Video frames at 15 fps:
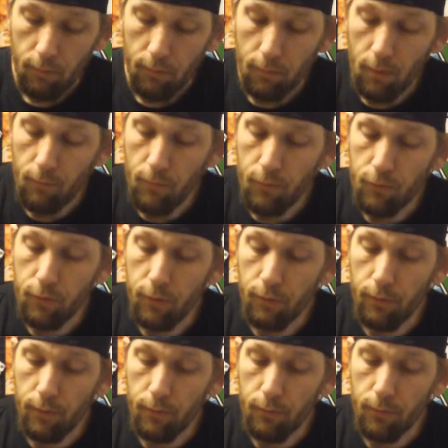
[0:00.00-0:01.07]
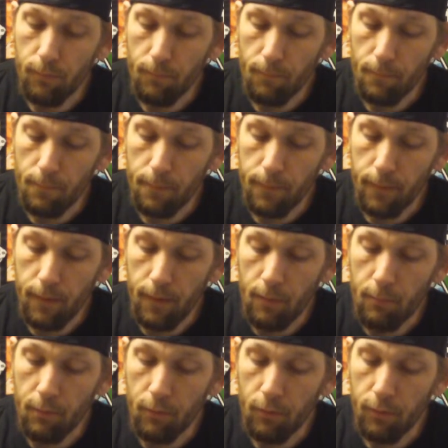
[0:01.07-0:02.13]
love this series, and
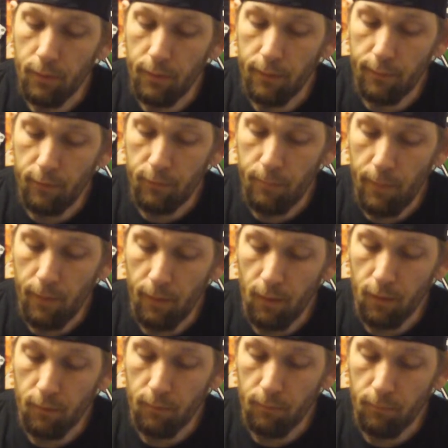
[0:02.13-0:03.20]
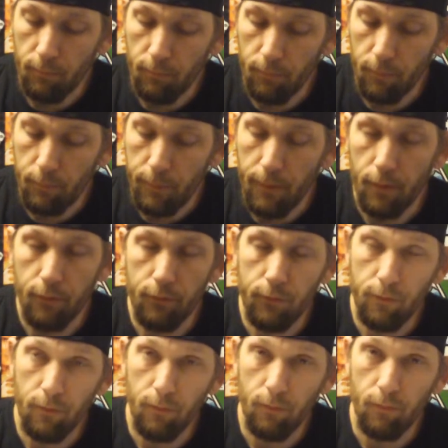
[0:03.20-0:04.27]
I've been looking to get these back on the
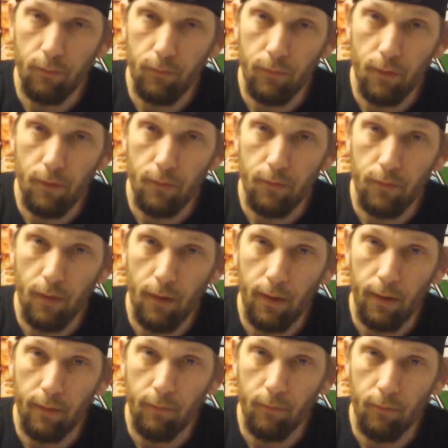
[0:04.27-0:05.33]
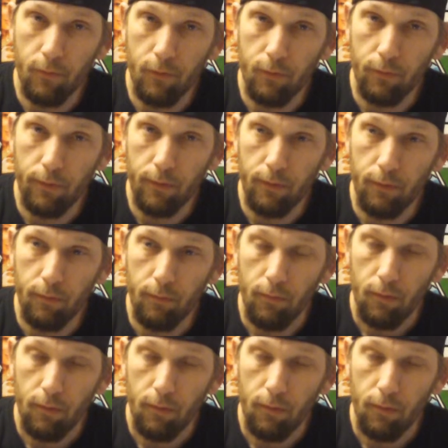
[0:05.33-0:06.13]
PS2 since I originally